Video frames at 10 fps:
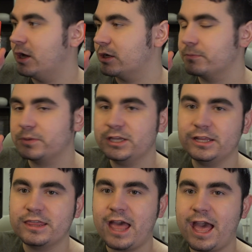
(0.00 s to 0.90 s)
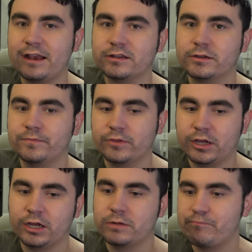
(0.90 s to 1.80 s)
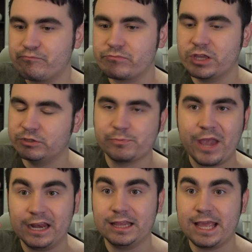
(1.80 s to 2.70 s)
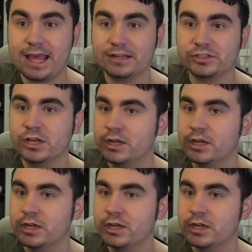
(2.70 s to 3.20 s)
Completed that. It was a pain in the ass,